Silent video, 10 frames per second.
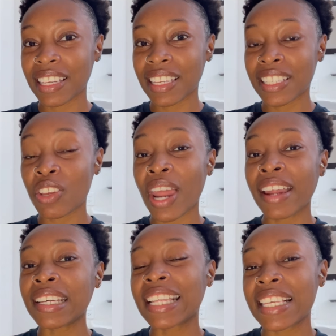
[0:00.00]
So now
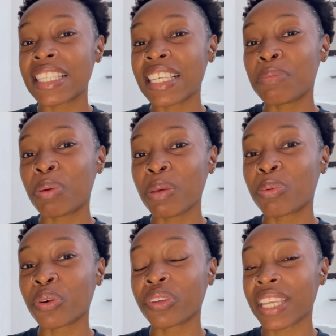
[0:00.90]
that they see
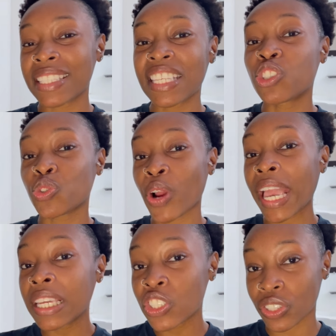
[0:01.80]
people, they see
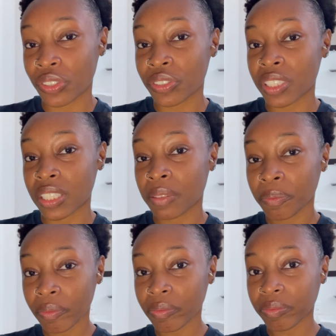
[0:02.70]
strangers
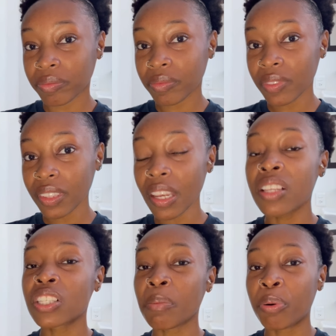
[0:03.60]

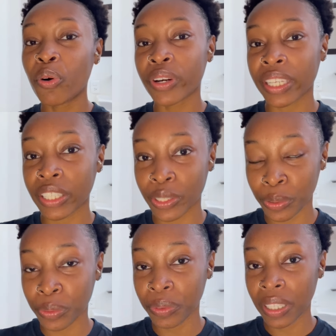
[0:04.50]
supporting
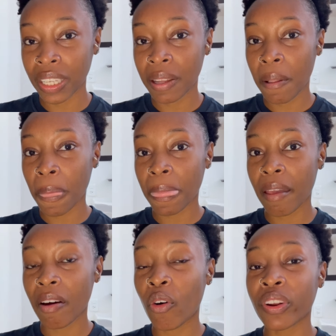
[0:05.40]
you,
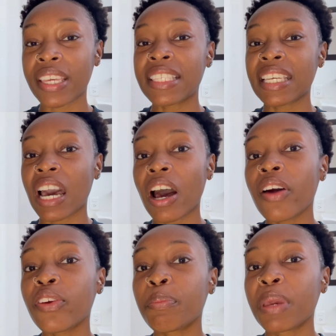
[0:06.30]
or they see
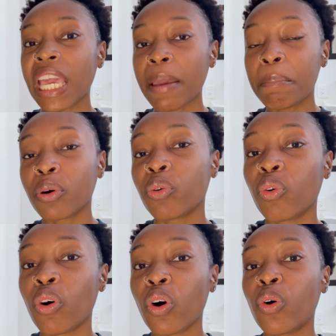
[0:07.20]
other
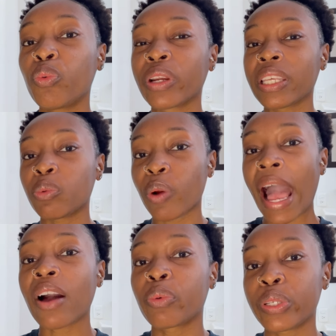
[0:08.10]
people who really
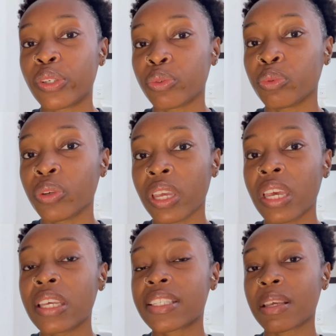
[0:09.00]
rock with you
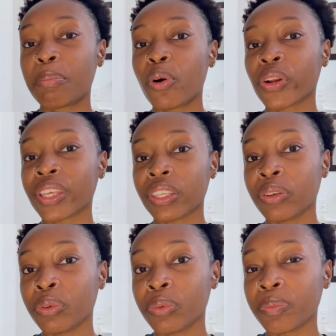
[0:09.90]
supporting
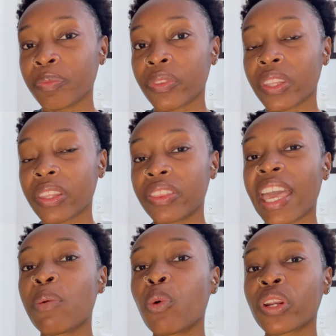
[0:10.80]
you,
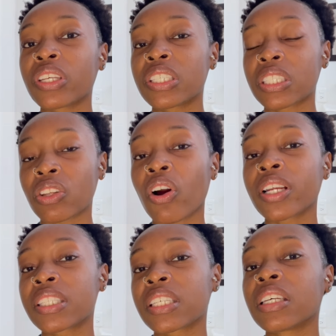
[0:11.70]
they want to
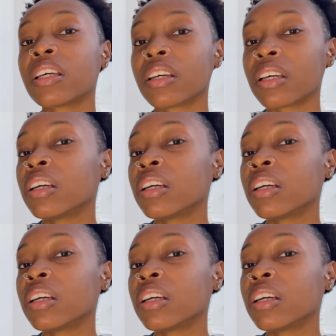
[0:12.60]
start to